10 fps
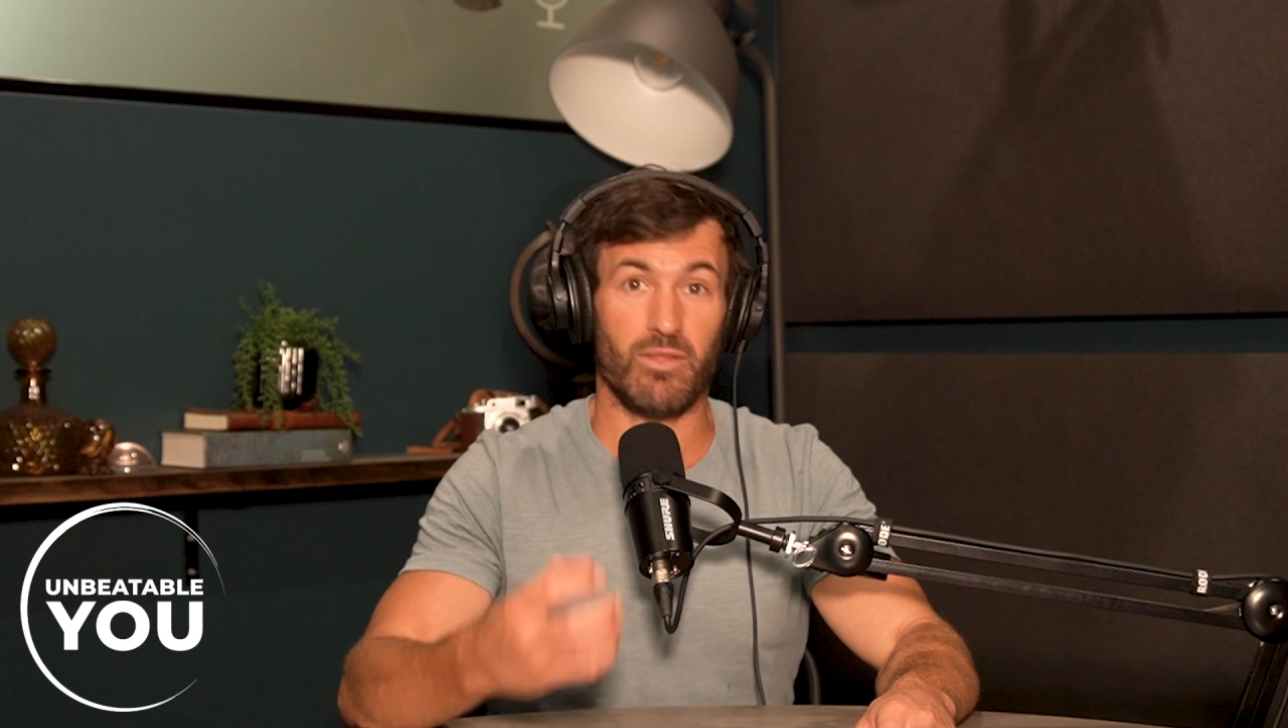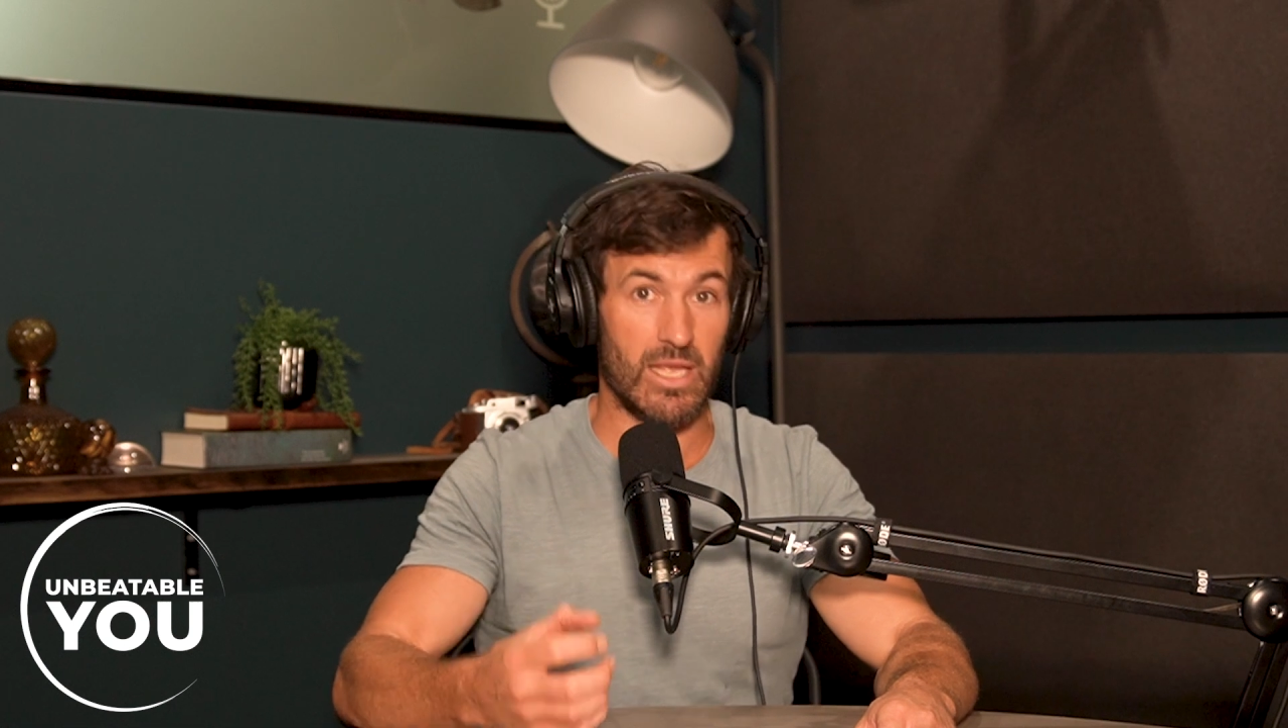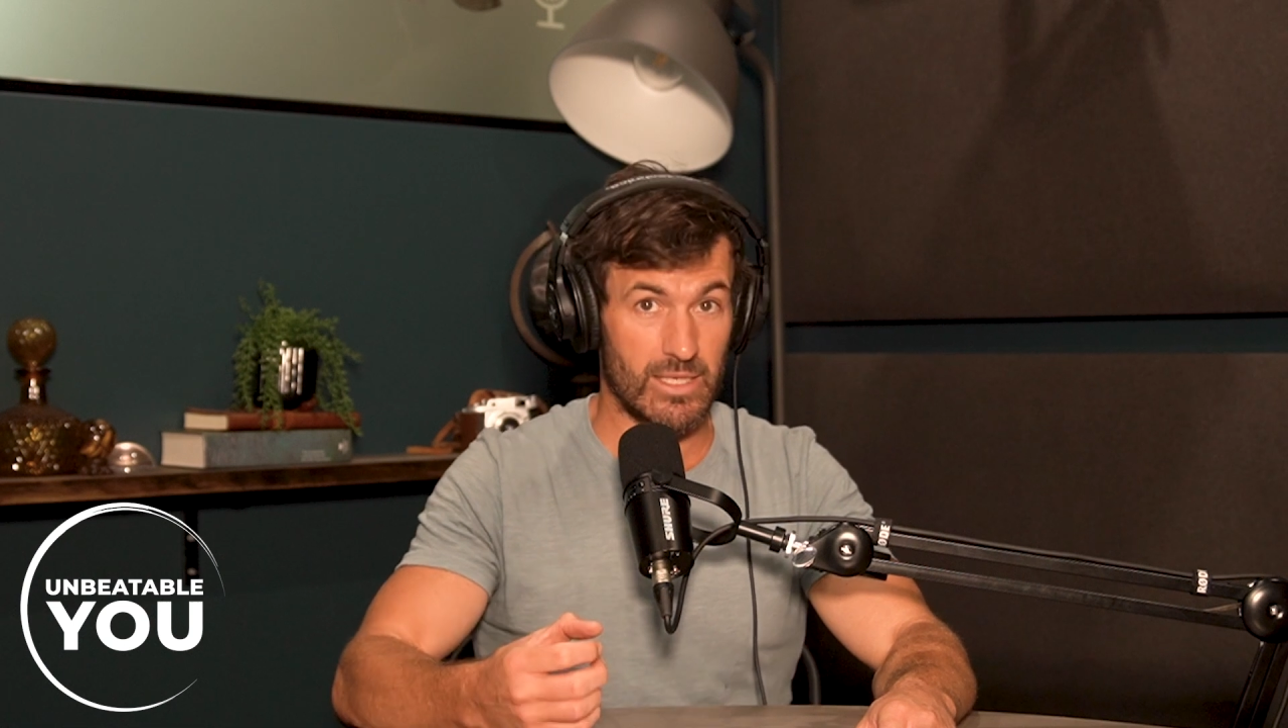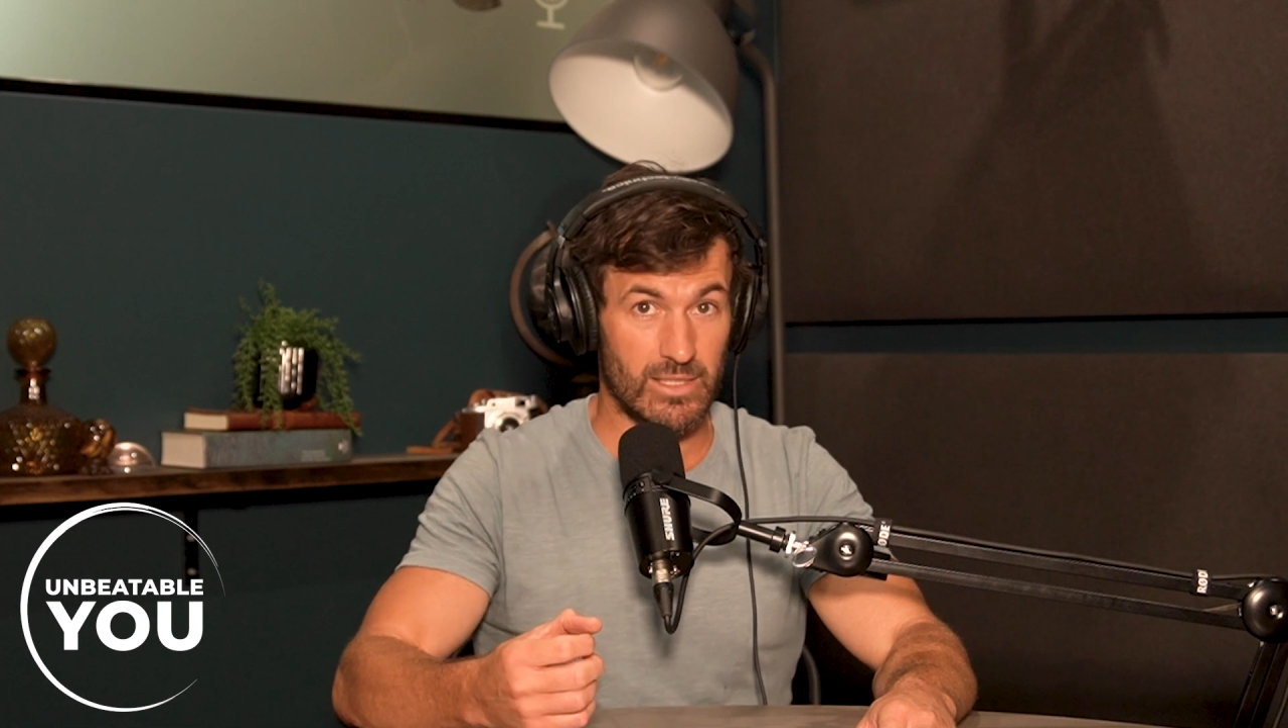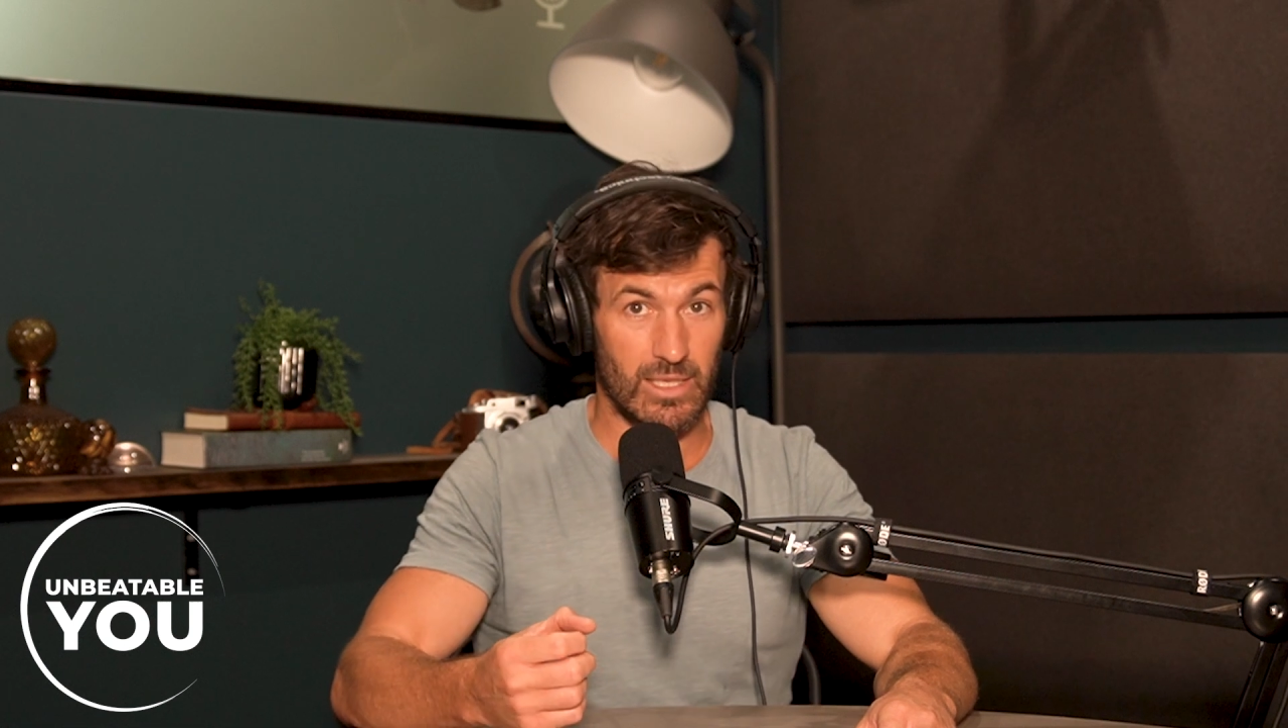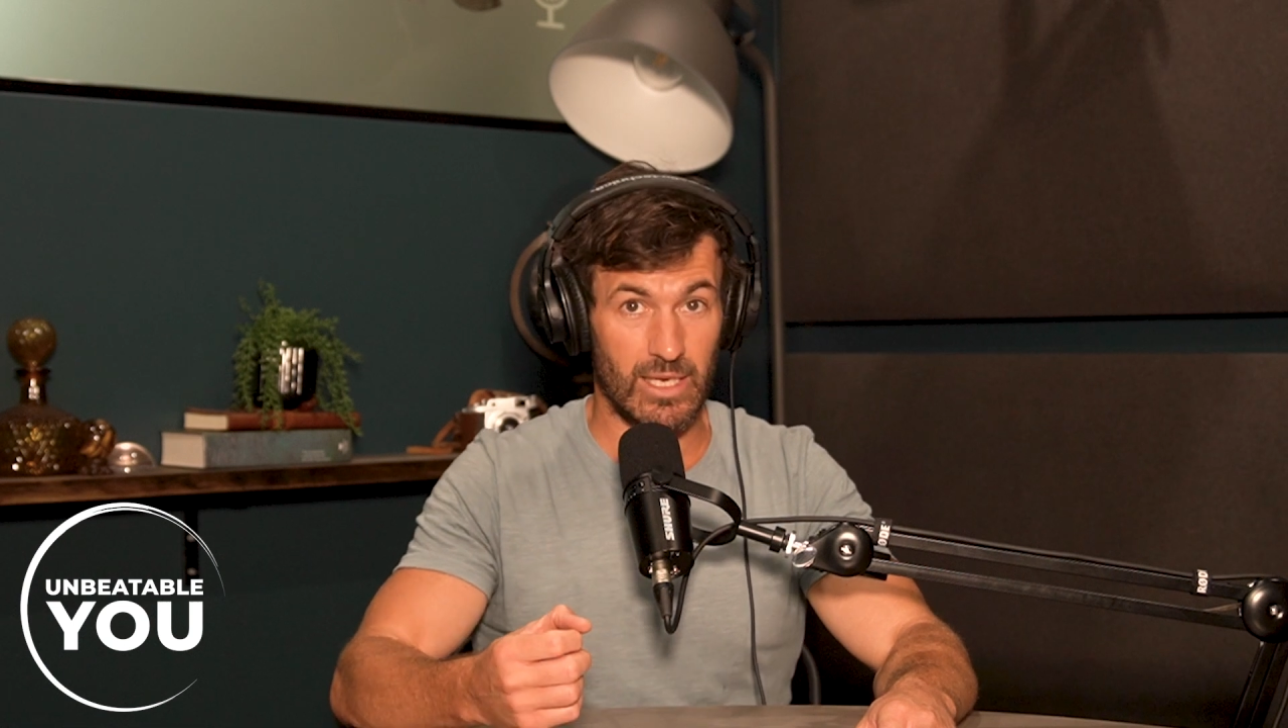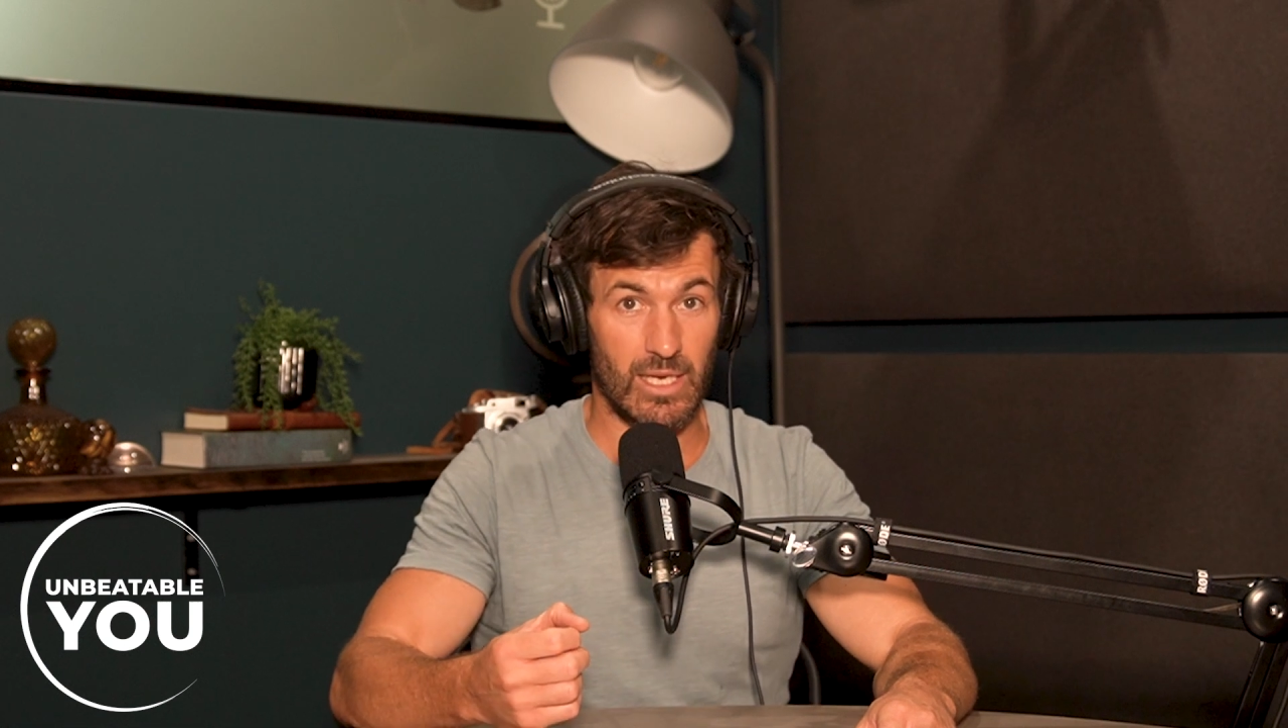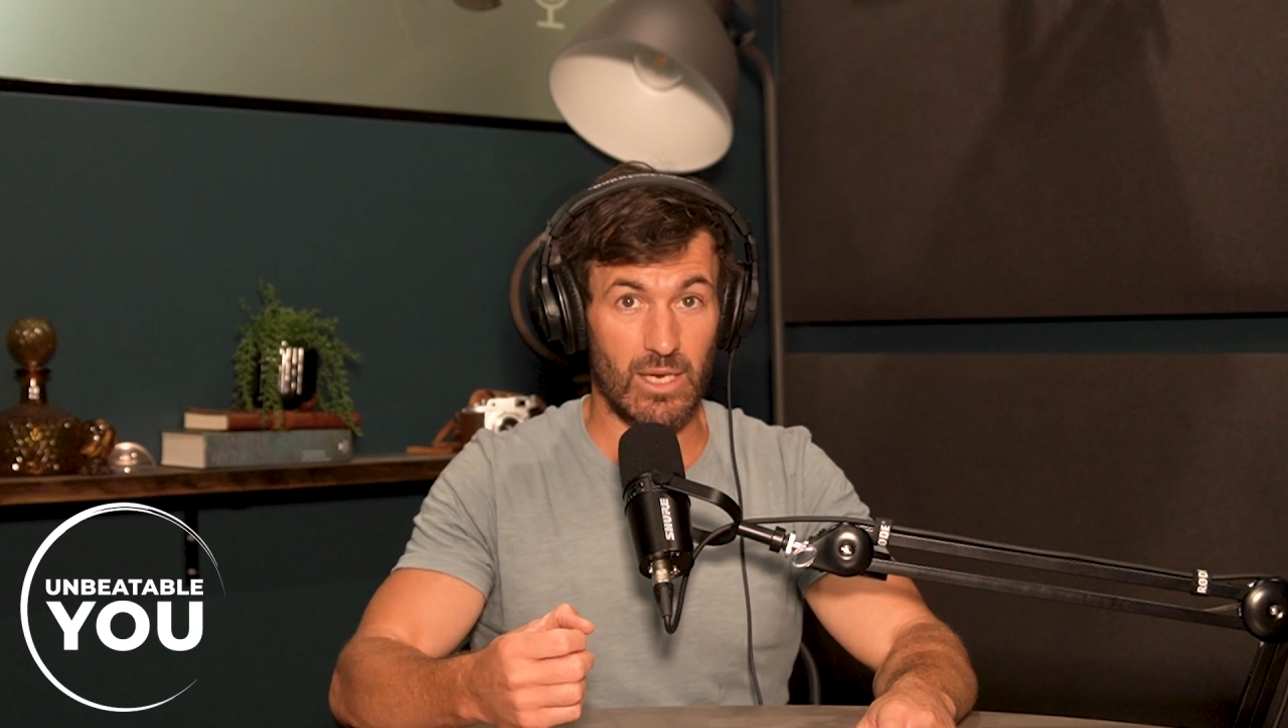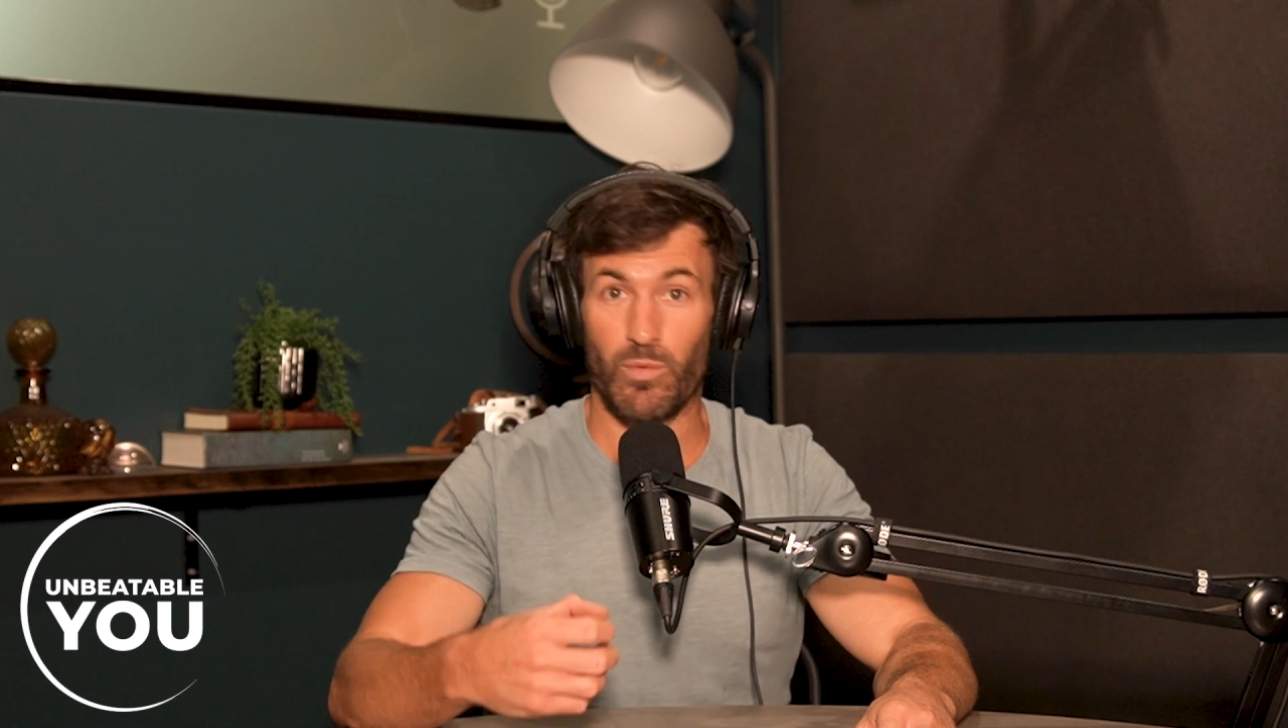think as clearly.